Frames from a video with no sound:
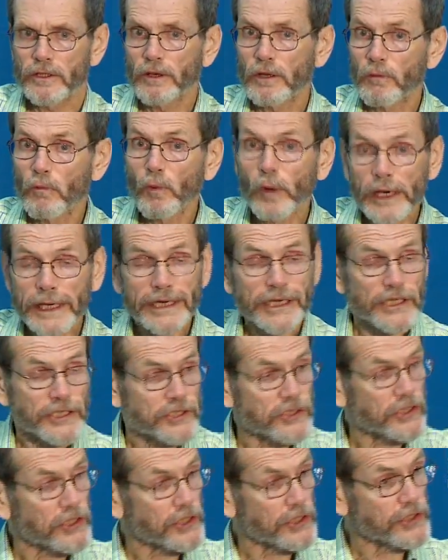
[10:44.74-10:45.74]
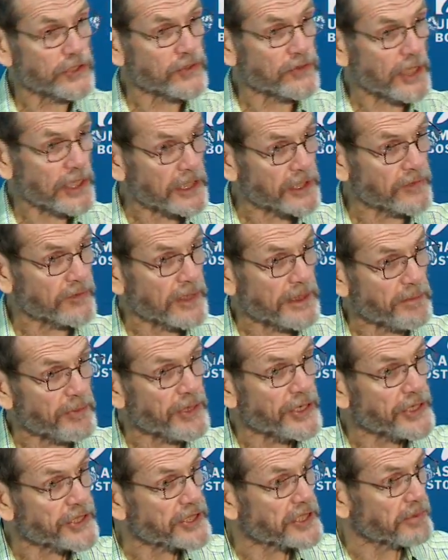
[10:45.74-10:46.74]
willingness to constructively
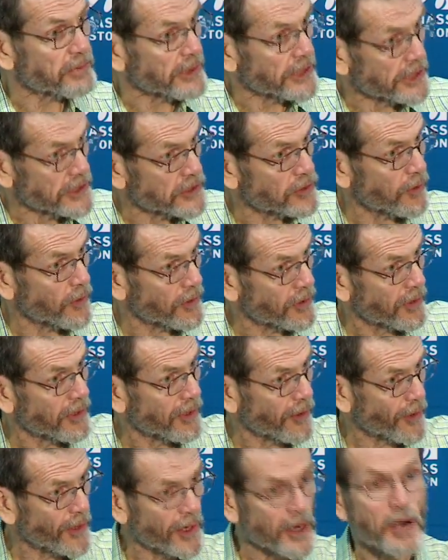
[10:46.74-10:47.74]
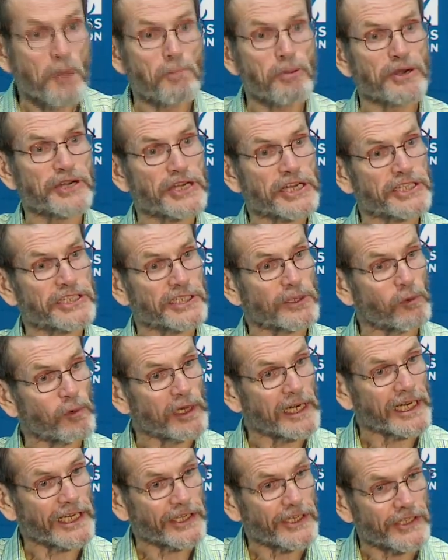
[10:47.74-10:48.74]
participate, or predicted
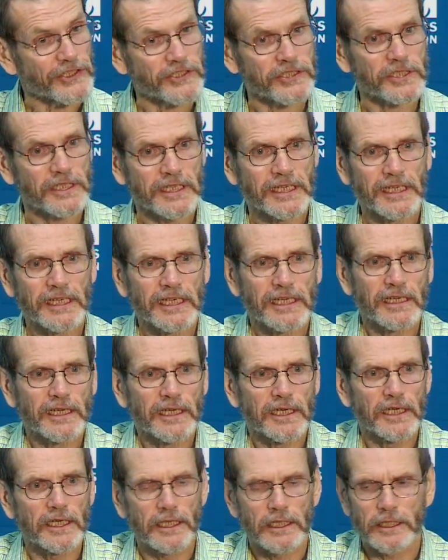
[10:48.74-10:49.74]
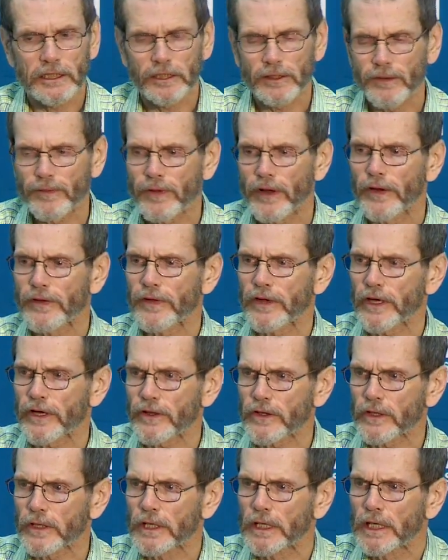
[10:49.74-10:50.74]
willingness on the
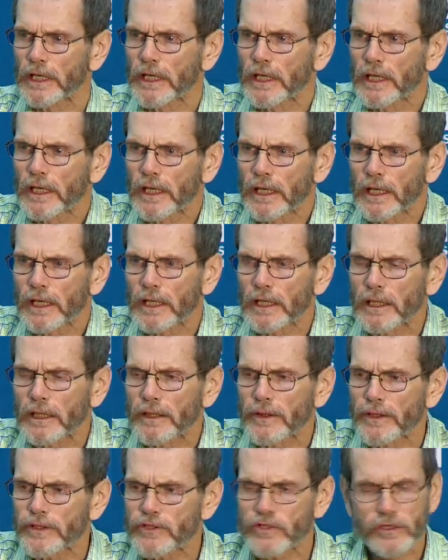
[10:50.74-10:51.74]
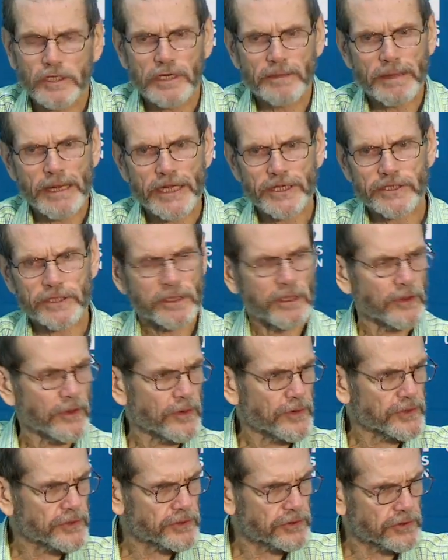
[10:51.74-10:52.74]
other. As you can imagine,
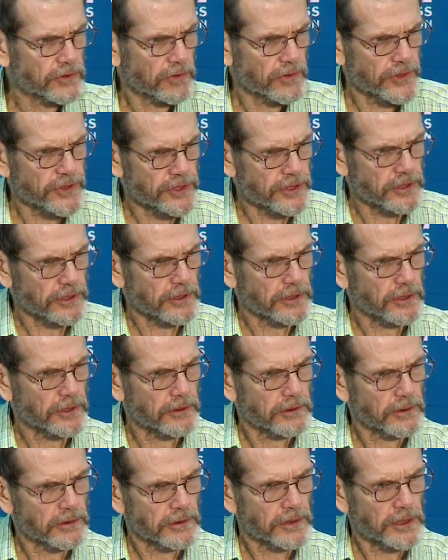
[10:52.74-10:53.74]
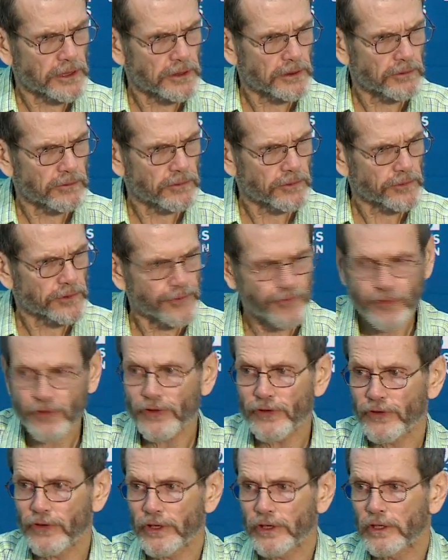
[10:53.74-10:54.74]
those towards the
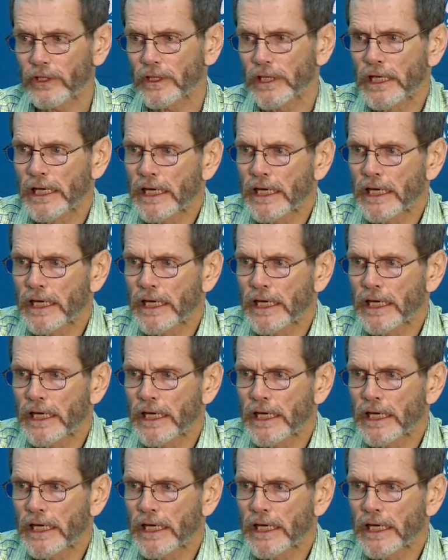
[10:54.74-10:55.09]
further